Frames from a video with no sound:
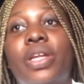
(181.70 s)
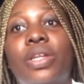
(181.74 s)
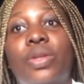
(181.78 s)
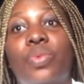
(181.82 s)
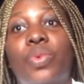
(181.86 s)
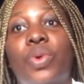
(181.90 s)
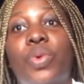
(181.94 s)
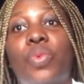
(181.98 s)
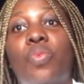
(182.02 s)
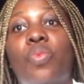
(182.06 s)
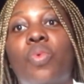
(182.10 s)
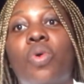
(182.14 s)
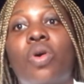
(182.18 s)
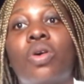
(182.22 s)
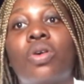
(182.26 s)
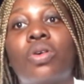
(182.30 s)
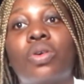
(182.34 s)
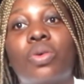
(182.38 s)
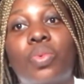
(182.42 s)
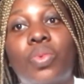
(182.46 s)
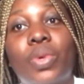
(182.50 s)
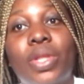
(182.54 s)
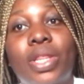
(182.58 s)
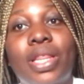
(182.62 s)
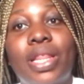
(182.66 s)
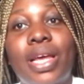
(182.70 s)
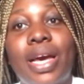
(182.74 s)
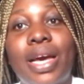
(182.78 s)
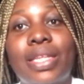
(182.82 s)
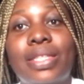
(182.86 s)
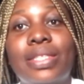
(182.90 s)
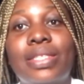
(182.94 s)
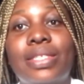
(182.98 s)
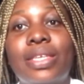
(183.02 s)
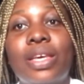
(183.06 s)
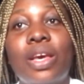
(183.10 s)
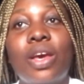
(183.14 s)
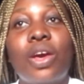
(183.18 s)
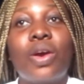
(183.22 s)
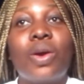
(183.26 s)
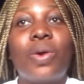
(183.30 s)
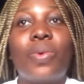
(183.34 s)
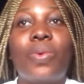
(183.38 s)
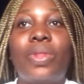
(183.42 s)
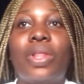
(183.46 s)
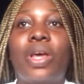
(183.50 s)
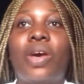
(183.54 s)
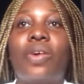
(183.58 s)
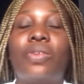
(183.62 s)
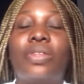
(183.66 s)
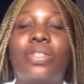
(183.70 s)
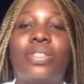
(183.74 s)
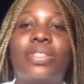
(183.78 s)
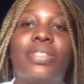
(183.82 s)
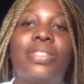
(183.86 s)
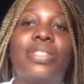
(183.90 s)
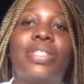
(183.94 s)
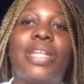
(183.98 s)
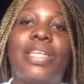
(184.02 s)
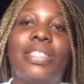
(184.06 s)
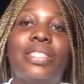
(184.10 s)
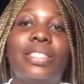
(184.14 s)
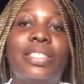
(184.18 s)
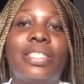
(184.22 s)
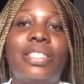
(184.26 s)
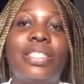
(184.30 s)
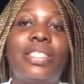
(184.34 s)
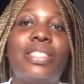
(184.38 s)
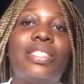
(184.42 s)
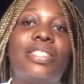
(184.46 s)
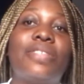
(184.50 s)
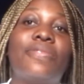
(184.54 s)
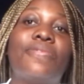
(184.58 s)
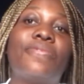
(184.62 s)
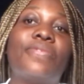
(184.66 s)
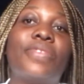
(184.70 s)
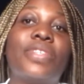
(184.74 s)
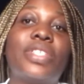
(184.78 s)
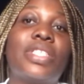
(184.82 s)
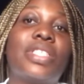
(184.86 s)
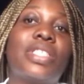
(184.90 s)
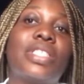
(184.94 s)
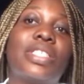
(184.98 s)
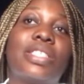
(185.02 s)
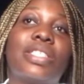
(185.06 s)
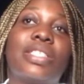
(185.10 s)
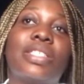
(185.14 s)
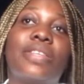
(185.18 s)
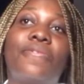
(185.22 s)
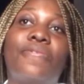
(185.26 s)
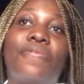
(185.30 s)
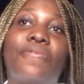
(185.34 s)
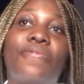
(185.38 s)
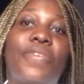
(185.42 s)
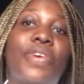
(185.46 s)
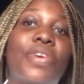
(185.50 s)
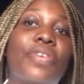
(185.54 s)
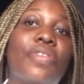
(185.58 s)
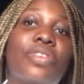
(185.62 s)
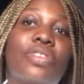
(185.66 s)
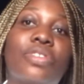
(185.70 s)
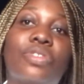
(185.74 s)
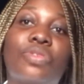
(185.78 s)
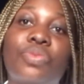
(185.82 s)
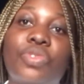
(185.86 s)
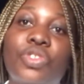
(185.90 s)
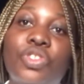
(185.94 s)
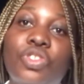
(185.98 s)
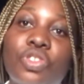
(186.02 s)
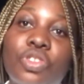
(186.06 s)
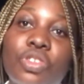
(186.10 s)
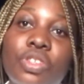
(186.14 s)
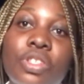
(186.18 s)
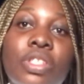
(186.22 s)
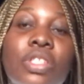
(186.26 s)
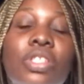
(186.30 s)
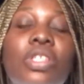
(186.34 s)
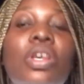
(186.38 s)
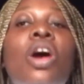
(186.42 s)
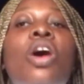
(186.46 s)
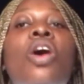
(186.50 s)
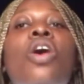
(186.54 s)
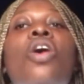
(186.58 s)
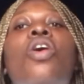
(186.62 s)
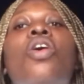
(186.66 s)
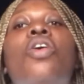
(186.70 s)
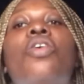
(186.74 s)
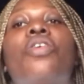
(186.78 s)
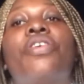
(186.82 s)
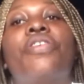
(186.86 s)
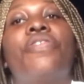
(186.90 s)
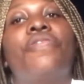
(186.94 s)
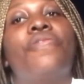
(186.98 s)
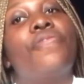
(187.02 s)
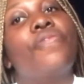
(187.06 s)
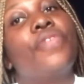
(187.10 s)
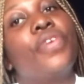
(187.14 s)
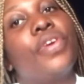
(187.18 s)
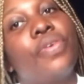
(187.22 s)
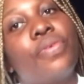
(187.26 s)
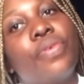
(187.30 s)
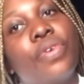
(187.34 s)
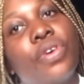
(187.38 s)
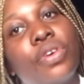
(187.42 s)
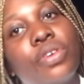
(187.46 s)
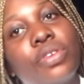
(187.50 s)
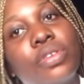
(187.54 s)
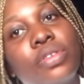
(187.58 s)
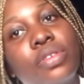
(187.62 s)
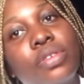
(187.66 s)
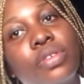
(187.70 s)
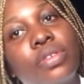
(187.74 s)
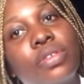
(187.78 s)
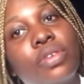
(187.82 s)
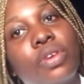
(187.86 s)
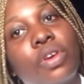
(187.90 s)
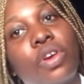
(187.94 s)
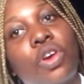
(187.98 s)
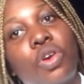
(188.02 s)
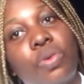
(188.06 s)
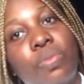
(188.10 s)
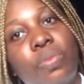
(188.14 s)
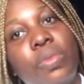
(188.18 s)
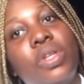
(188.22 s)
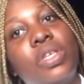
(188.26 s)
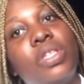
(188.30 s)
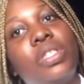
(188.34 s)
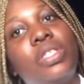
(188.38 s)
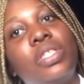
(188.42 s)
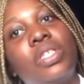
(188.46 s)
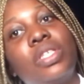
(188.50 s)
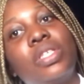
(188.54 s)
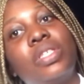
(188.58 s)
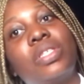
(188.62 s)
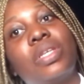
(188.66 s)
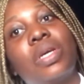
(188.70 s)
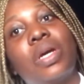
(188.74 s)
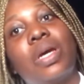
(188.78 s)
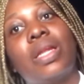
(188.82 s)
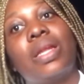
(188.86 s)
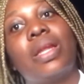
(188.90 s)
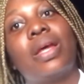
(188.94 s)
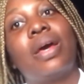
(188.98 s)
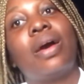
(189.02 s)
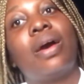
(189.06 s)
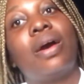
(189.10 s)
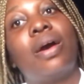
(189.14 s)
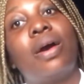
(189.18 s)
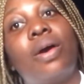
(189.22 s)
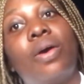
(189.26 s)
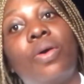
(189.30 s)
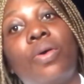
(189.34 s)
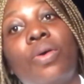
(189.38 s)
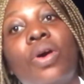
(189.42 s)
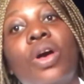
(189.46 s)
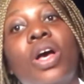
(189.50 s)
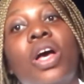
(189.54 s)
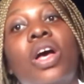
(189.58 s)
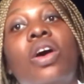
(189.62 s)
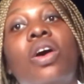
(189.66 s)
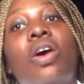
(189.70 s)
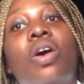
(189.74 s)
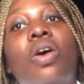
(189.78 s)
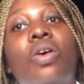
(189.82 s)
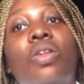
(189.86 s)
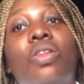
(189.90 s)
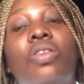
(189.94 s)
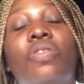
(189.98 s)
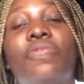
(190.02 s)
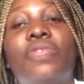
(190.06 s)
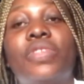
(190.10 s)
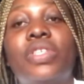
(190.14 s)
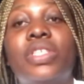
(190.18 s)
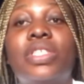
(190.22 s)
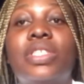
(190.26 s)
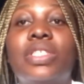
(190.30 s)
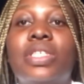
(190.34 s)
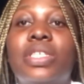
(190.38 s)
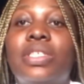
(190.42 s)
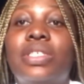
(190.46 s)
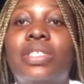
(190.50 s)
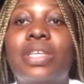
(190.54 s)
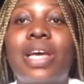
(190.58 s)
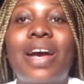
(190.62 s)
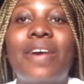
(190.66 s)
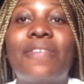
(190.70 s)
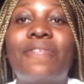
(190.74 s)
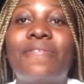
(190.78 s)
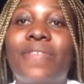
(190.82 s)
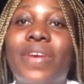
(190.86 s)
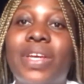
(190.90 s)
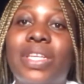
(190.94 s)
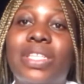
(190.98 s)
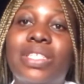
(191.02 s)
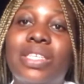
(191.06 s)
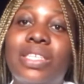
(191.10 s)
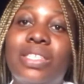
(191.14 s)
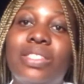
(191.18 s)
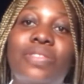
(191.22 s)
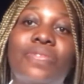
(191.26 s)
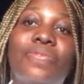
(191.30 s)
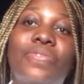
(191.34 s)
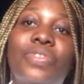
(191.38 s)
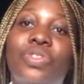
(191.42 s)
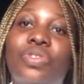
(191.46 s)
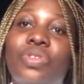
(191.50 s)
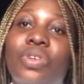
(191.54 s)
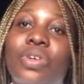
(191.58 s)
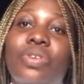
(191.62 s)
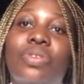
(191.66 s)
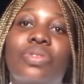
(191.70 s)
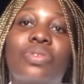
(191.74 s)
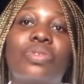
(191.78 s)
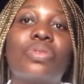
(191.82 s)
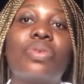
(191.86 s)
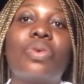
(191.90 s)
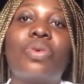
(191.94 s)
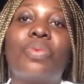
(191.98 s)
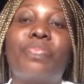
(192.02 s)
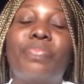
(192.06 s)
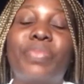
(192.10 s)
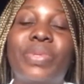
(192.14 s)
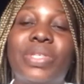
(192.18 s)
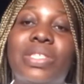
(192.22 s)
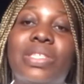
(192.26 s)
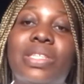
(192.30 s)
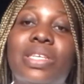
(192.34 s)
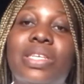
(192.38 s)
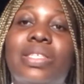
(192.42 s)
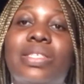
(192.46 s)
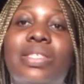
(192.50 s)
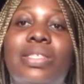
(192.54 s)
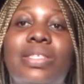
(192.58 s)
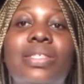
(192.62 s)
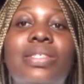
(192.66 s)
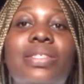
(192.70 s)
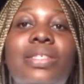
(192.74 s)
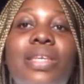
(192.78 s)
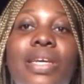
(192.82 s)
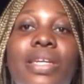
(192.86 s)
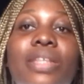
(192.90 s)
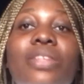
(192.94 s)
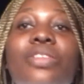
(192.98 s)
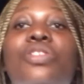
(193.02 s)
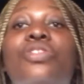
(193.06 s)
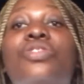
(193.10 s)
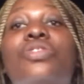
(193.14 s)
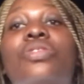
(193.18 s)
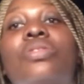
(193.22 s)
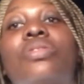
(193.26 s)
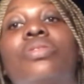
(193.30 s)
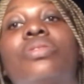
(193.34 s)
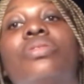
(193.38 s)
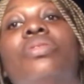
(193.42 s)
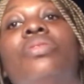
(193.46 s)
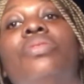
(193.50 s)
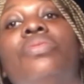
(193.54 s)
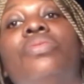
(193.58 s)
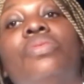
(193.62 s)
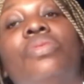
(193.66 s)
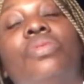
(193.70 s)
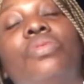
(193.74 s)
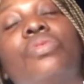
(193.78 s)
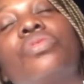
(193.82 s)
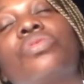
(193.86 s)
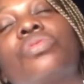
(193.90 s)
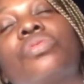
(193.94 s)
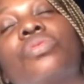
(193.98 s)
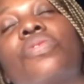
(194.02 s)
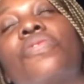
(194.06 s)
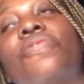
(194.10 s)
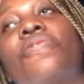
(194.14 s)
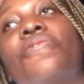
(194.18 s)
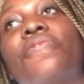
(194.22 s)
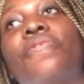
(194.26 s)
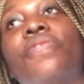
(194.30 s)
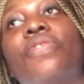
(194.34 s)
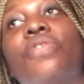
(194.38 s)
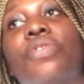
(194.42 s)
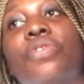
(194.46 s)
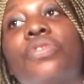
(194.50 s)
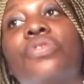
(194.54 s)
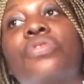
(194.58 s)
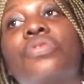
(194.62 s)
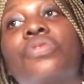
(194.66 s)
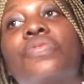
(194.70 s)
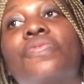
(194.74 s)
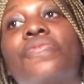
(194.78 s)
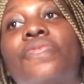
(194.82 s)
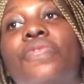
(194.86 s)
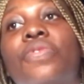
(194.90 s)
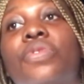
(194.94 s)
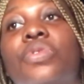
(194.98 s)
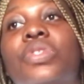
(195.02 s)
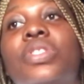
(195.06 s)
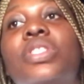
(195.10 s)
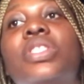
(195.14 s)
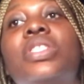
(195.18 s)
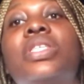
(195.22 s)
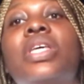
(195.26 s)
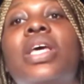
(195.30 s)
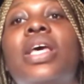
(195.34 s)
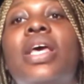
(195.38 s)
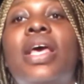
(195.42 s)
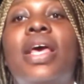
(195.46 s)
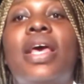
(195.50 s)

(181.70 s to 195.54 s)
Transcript: and we work with that without understanding the differences in various regions or in various communities, and how all of these things affect individuals, businesses, and so forth.